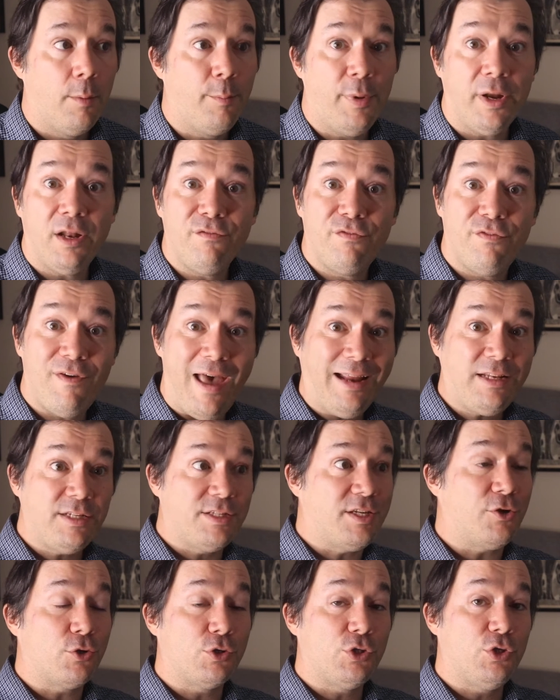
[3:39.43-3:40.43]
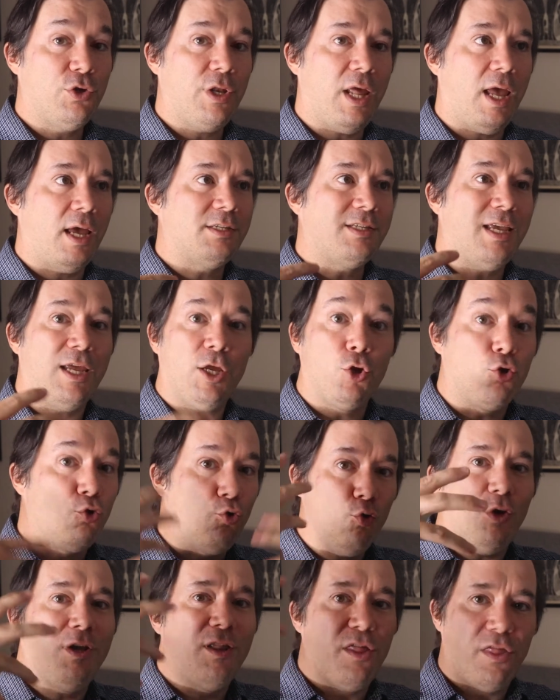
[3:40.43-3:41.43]
but in fact is understood as a
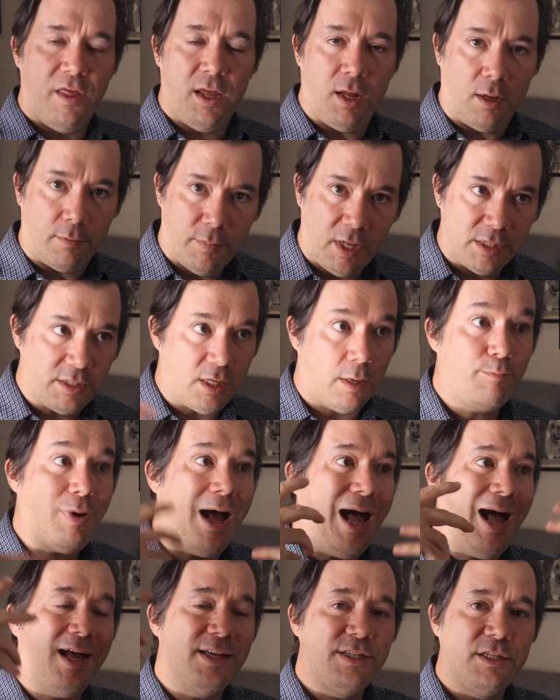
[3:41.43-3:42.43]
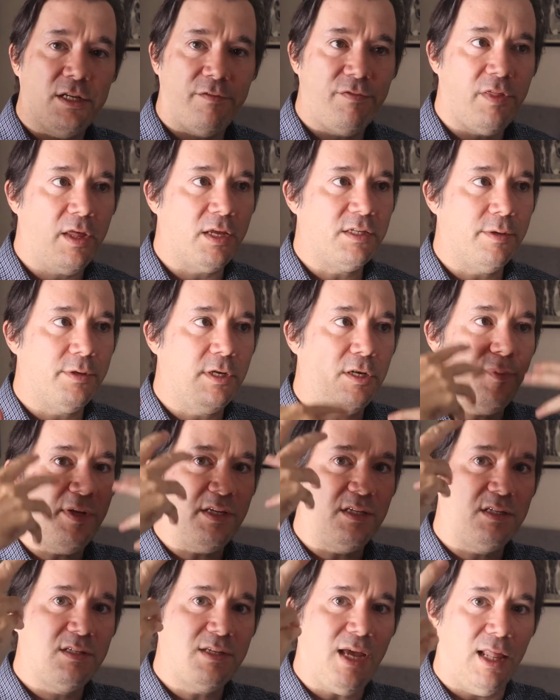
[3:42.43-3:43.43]
good thing, as a positive thing, something to be
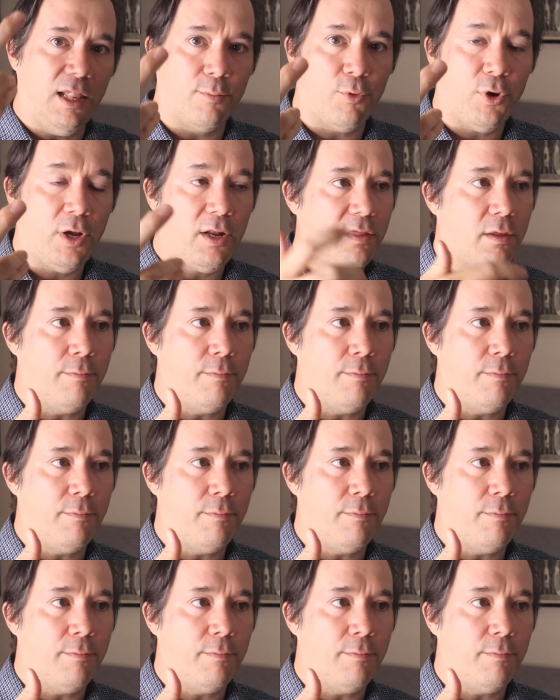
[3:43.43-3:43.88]
celebrated.